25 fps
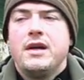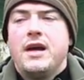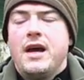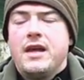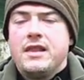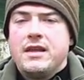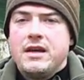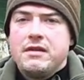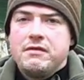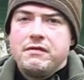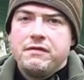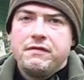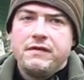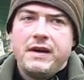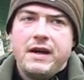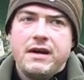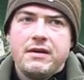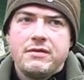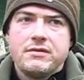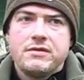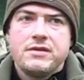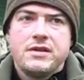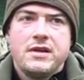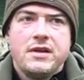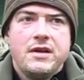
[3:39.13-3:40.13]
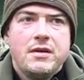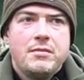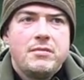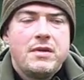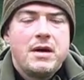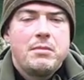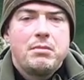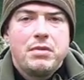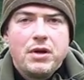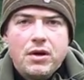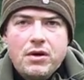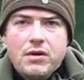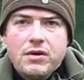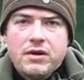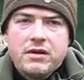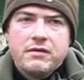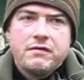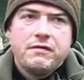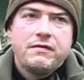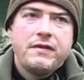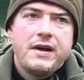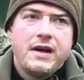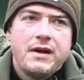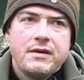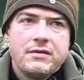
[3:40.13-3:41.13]
and then found my blog
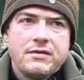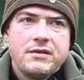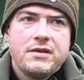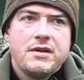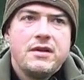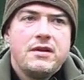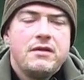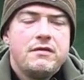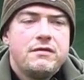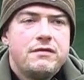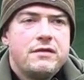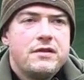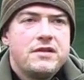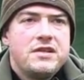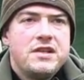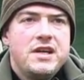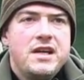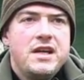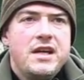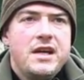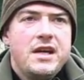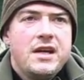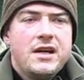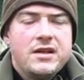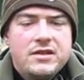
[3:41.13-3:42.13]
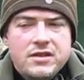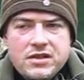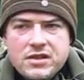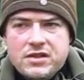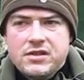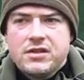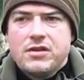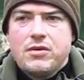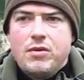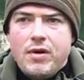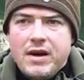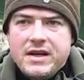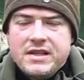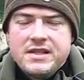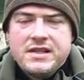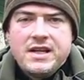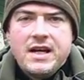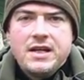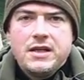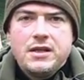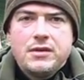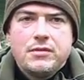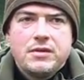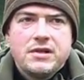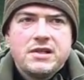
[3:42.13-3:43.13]
and found Frontier just quite
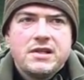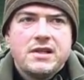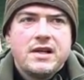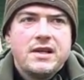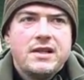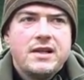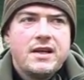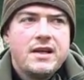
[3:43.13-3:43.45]
tenuously.